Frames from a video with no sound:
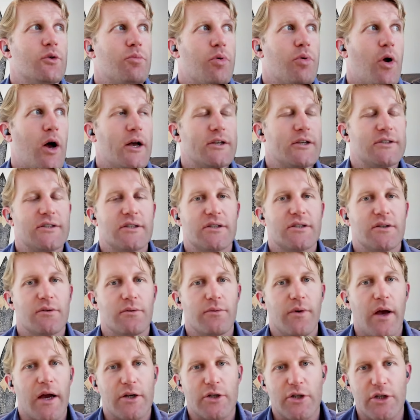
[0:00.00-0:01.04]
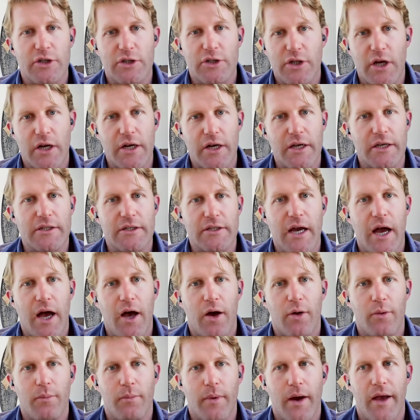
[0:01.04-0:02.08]
through the process of actually shutting
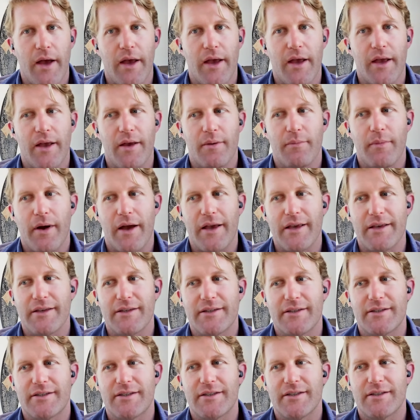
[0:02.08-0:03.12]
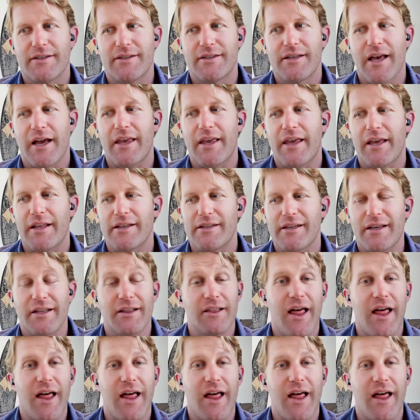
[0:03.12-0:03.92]
down my second